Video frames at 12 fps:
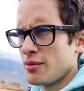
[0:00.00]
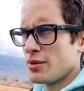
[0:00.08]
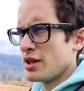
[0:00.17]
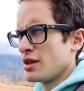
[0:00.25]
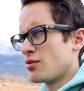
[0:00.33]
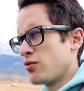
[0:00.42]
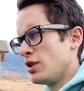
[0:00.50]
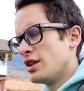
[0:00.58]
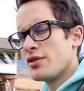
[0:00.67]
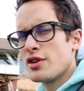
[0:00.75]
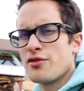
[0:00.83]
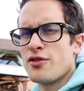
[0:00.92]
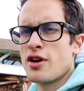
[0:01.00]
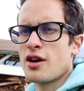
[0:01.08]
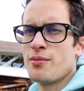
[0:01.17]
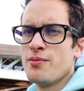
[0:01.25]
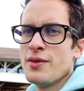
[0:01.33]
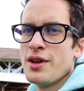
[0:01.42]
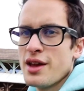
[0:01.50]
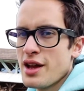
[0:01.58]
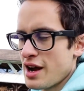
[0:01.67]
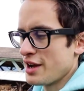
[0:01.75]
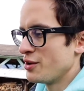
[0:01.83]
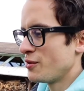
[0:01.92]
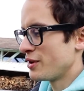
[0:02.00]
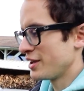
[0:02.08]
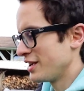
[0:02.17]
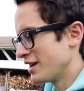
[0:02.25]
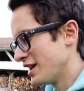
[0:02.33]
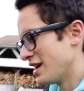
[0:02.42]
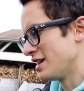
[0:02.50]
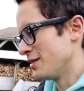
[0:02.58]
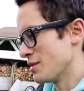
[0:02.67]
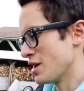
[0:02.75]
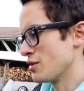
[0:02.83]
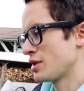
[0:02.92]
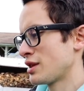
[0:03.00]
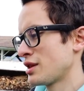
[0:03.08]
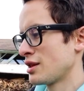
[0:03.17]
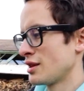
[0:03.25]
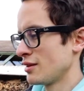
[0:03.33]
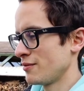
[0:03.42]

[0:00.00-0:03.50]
because we live on a farm. I don't want to get any mouse